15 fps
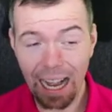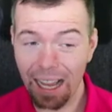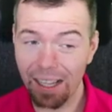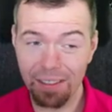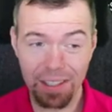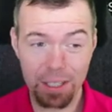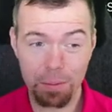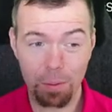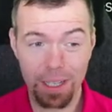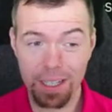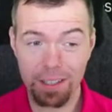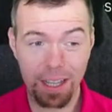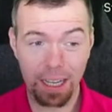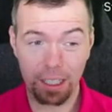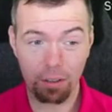
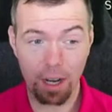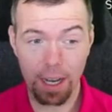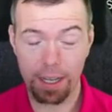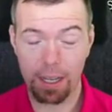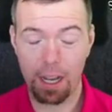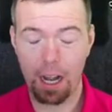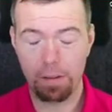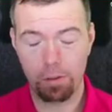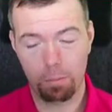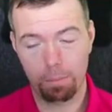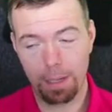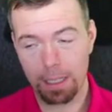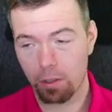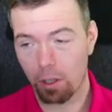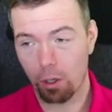isn't that great. I've done
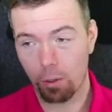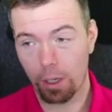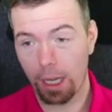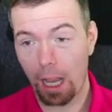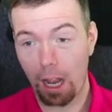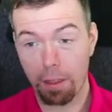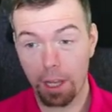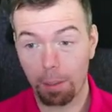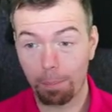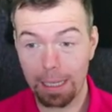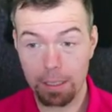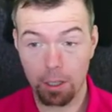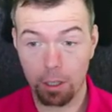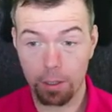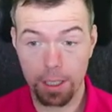Bastoni. I think
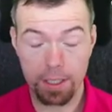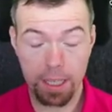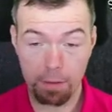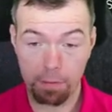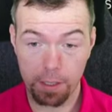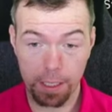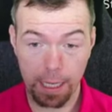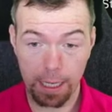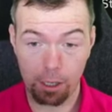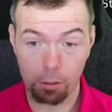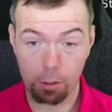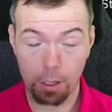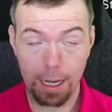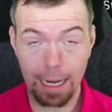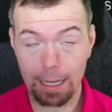Bastoni is definitely getting the
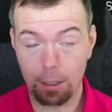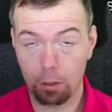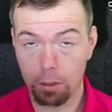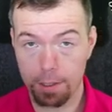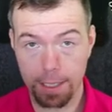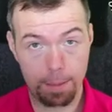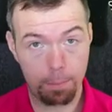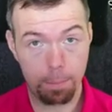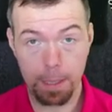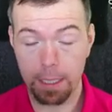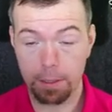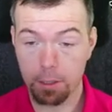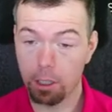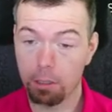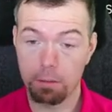upgrade and looks 10
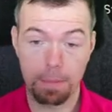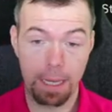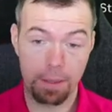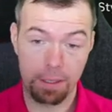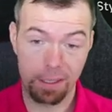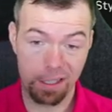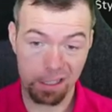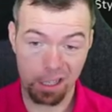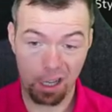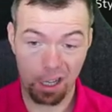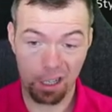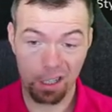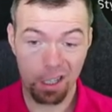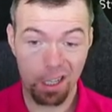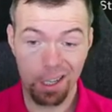million times better than this
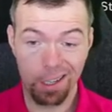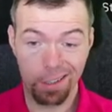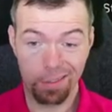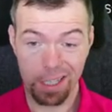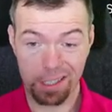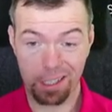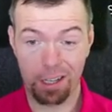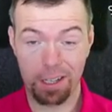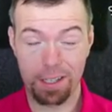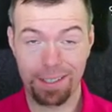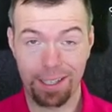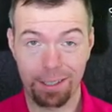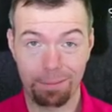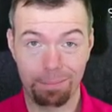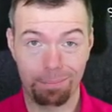card. This card is
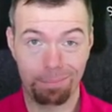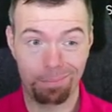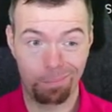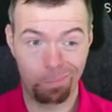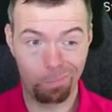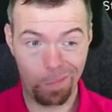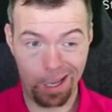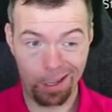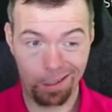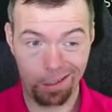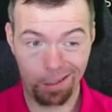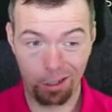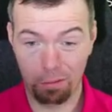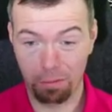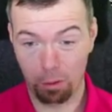a meh,
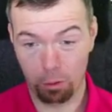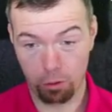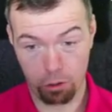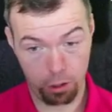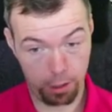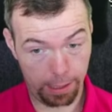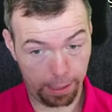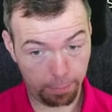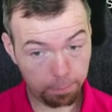unfortunately.